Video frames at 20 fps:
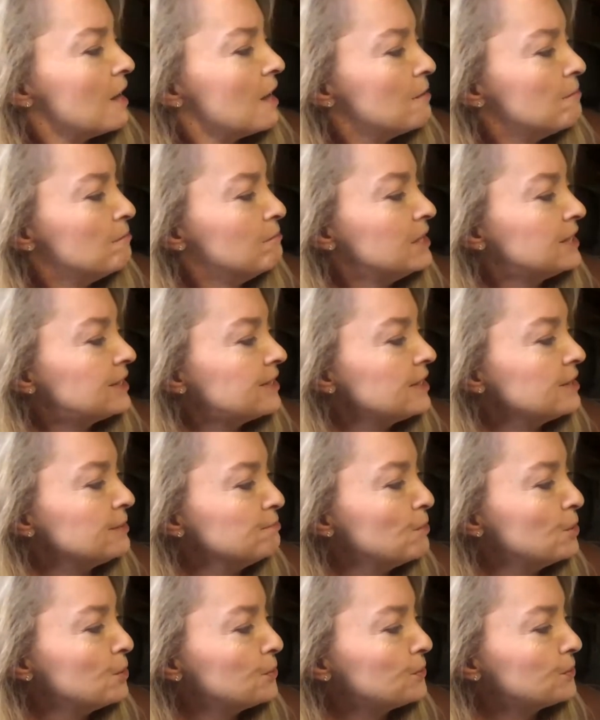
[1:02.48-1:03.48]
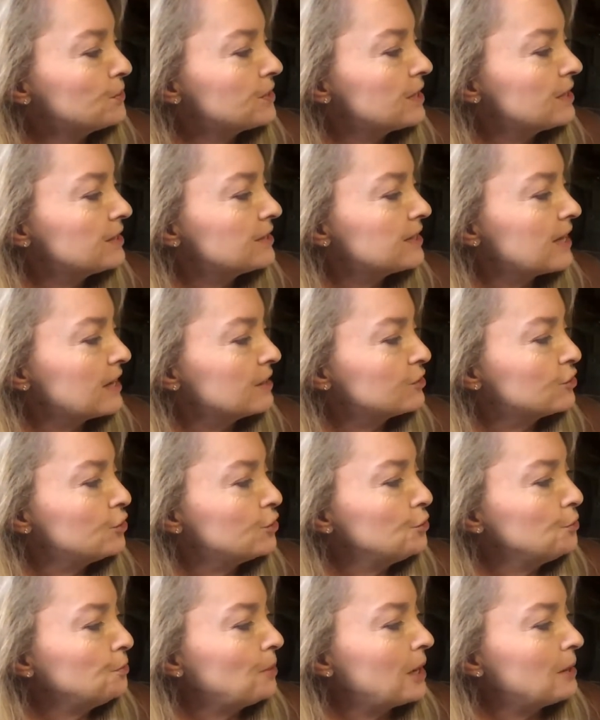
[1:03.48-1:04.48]
Mrs. Moose set
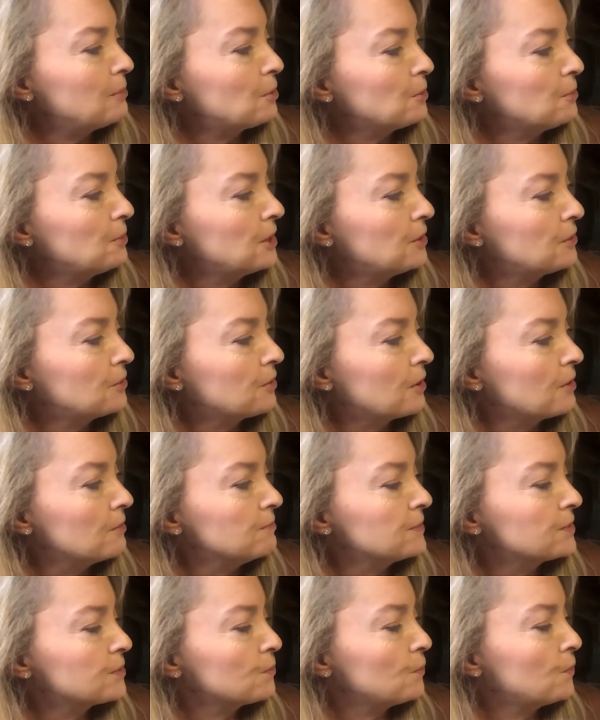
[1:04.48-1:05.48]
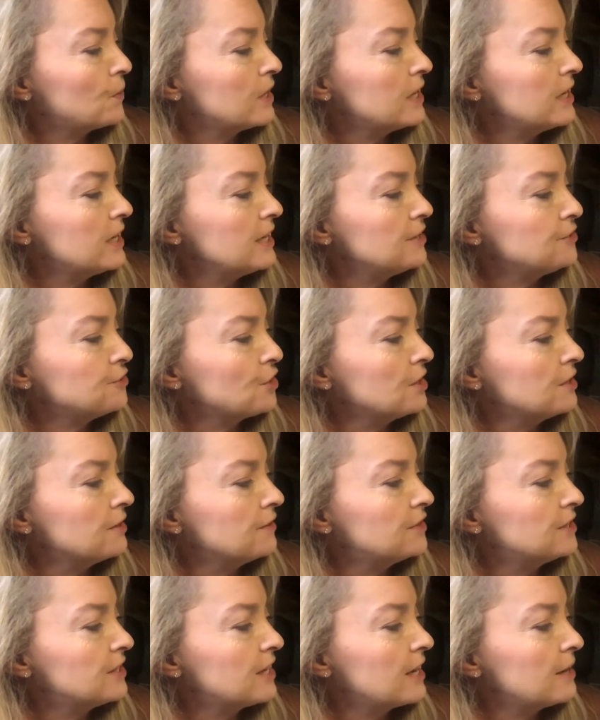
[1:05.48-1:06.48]
2 paper pilgrims, one at each end of
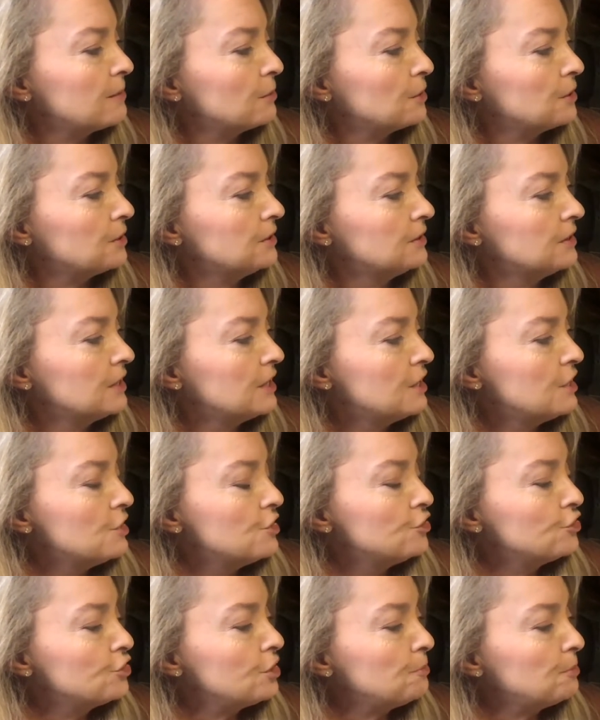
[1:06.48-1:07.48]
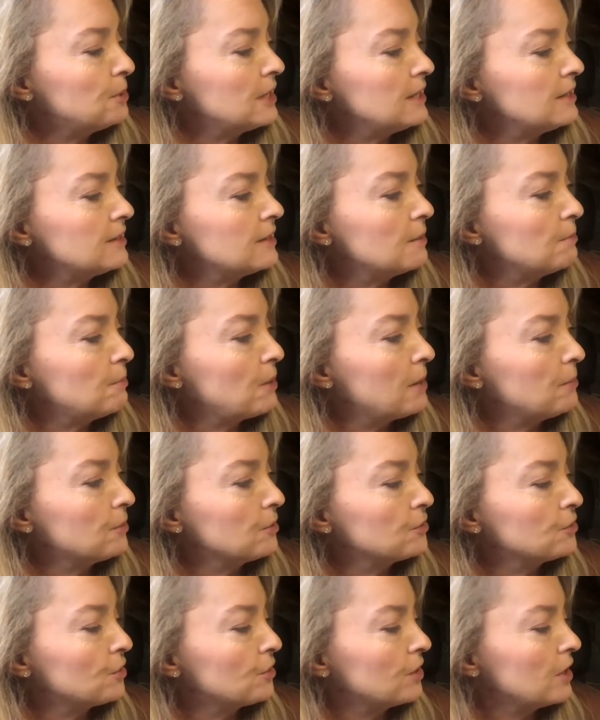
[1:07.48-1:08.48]
the table. She placed the paper
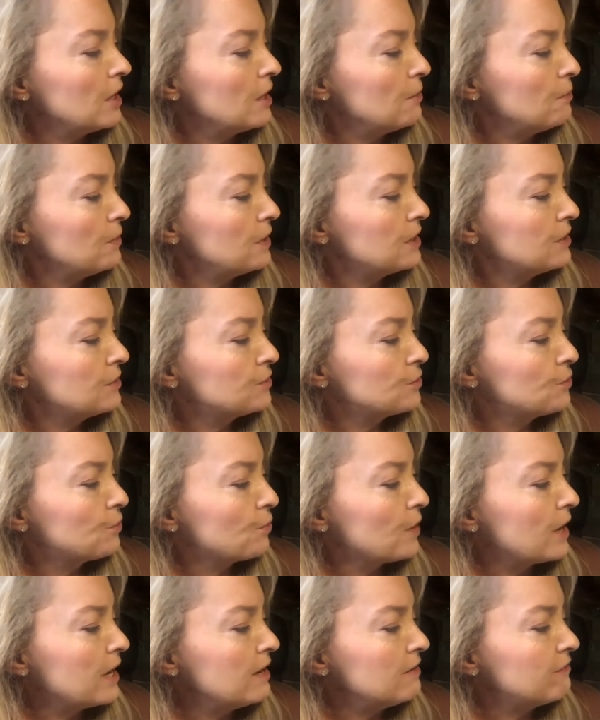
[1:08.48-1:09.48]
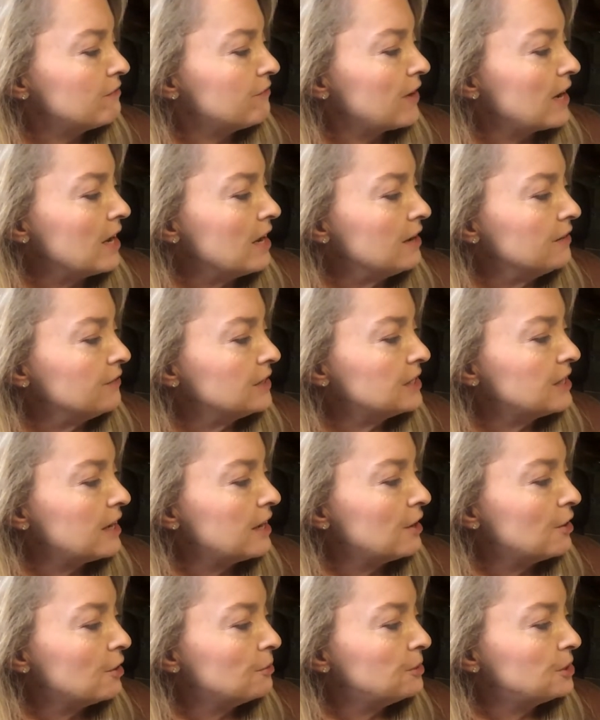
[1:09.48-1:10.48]
turkey with its great fan of a
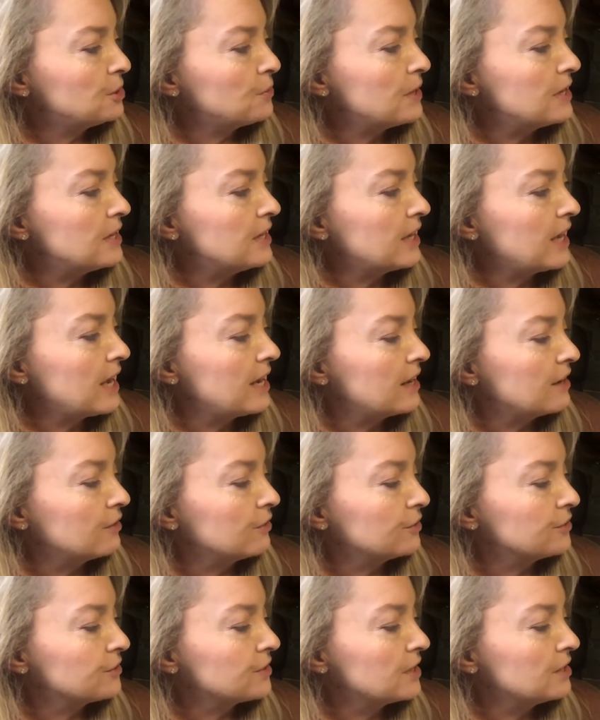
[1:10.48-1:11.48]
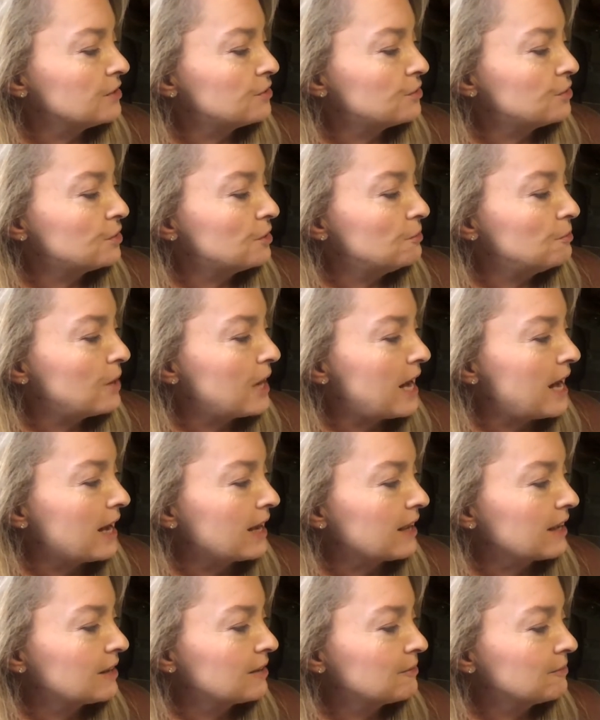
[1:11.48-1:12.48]
tail between the candles and stood
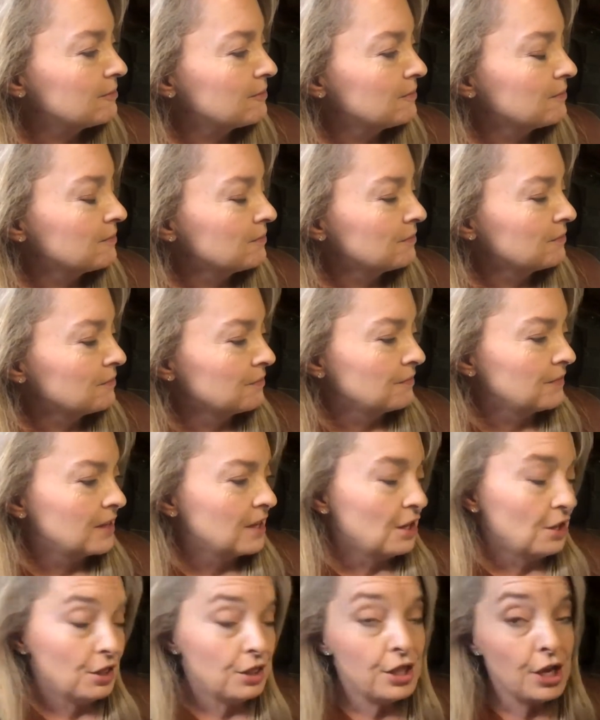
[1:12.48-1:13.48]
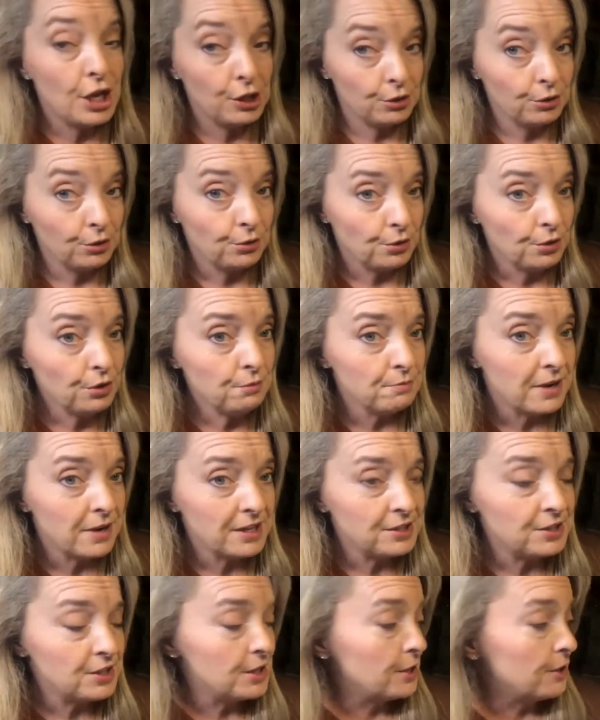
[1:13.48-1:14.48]
back. "They look good, my
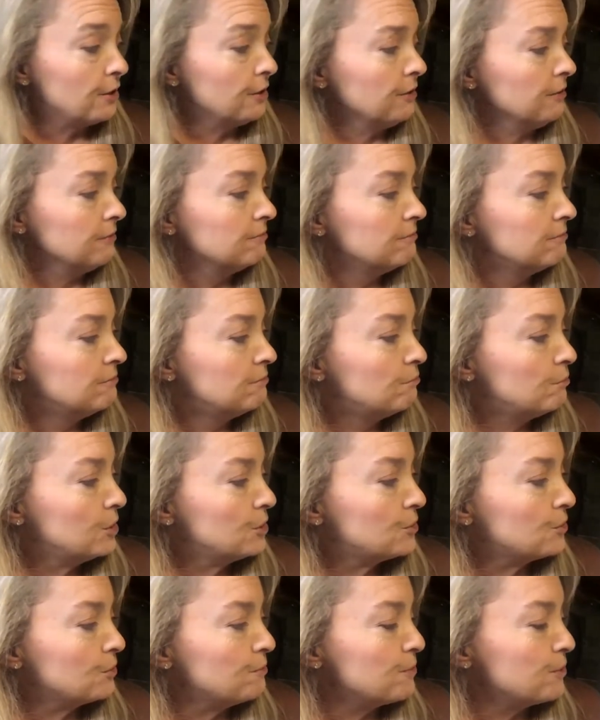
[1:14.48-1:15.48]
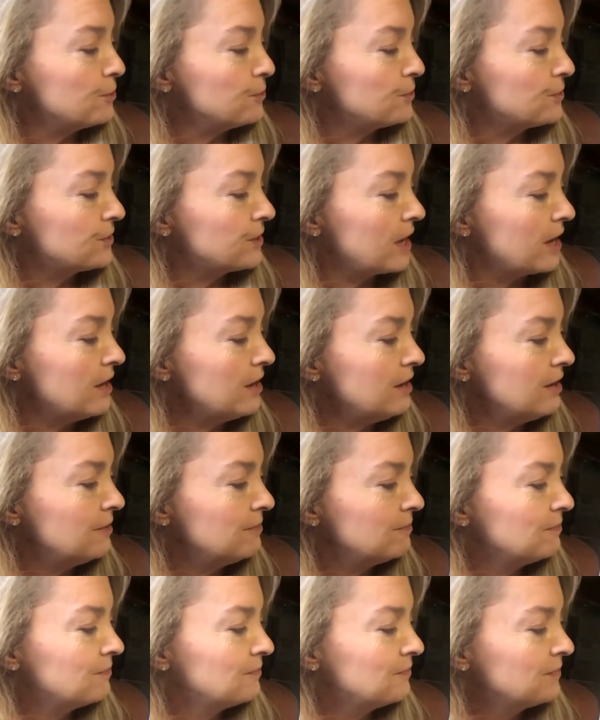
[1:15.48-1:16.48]
dear," Mr. Moose said.
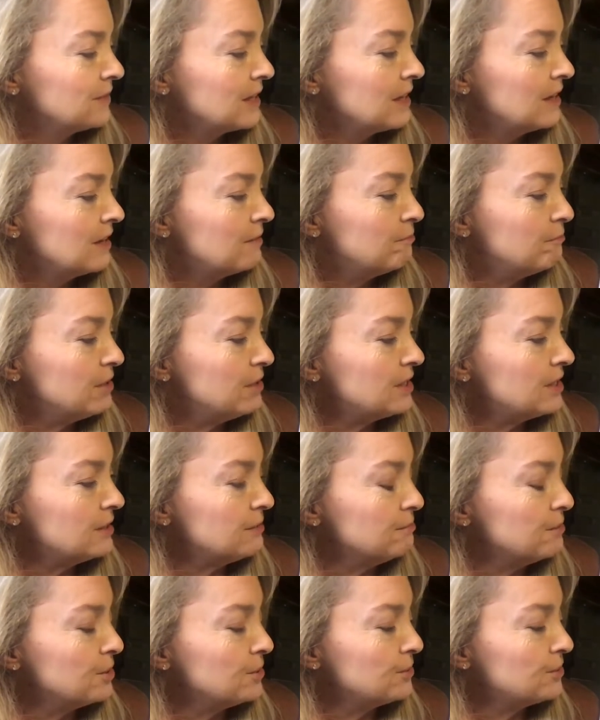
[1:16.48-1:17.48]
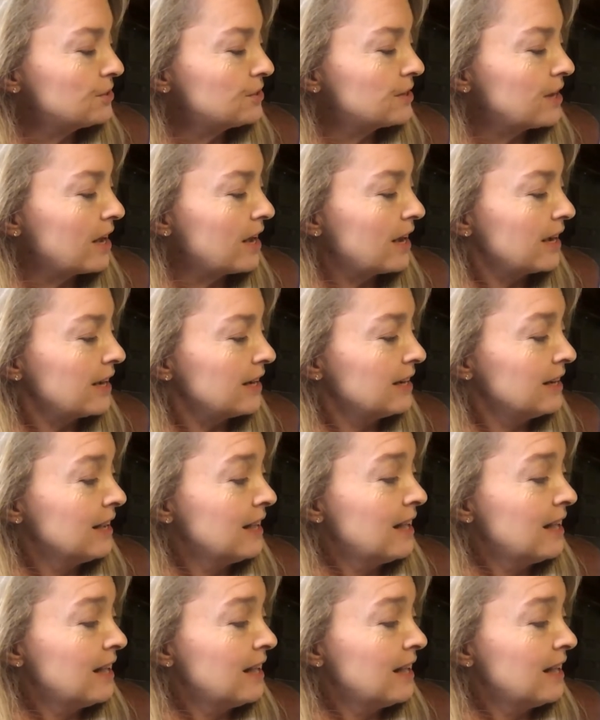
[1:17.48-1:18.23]
Mrs. Moose sighed.